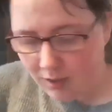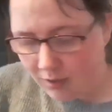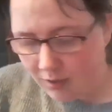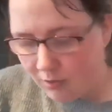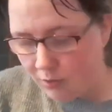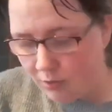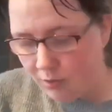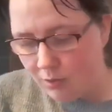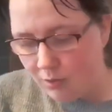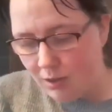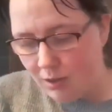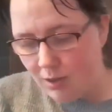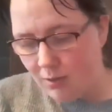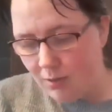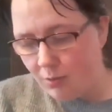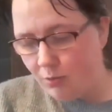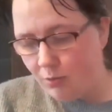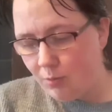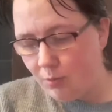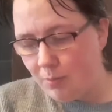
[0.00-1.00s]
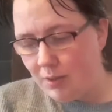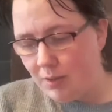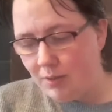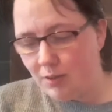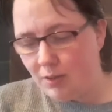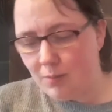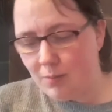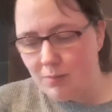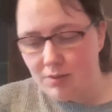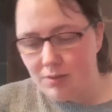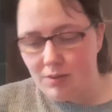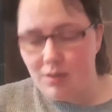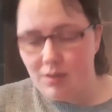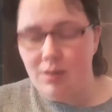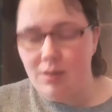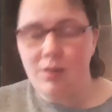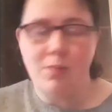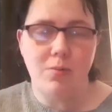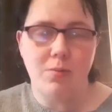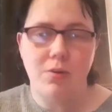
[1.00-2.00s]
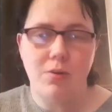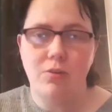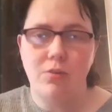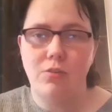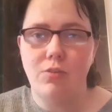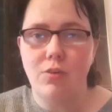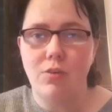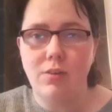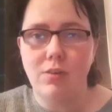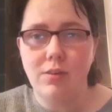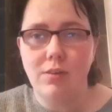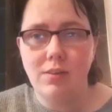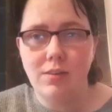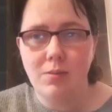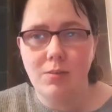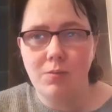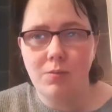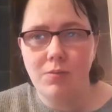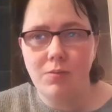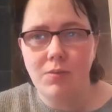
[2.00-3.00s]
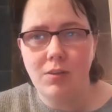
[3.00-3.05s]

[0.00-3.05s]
So I also picked up myself a box of chocolates. I was